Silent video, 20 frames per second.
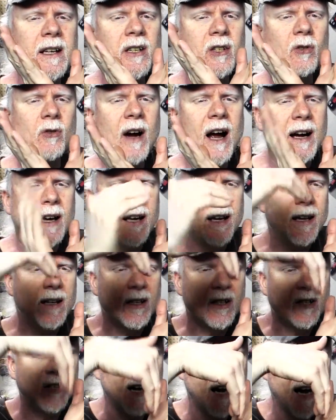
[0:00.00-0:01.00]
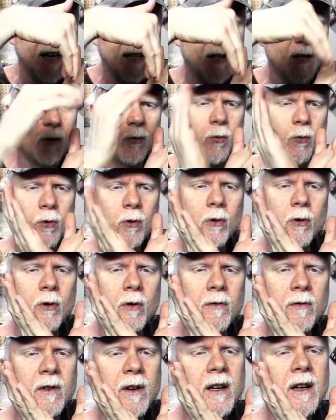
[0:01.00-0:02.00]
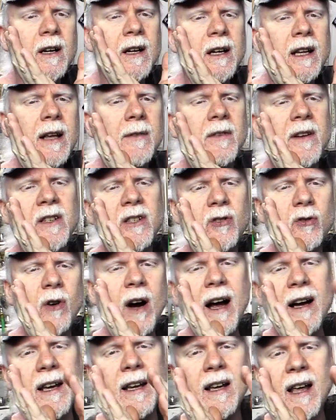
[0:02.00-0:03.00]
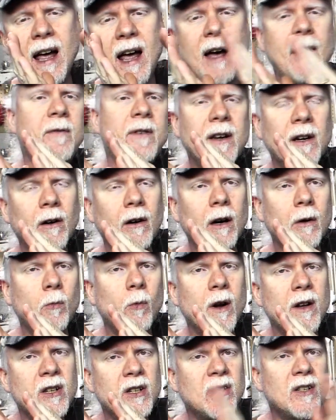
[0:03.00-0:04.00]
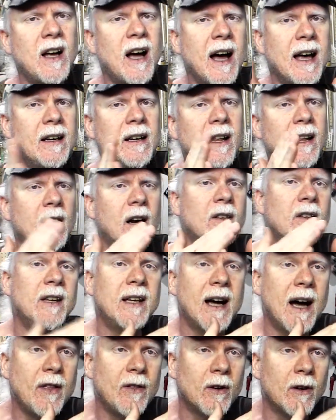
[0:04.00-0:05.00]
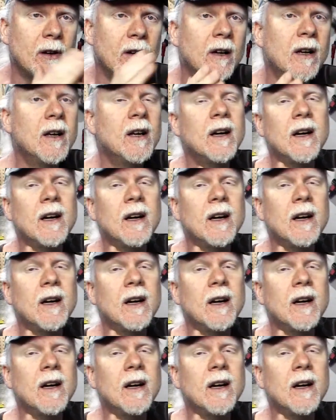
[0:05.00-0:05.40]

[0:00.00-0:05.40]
tracking inside the groove, if it's tracking heavier on one side than on the other,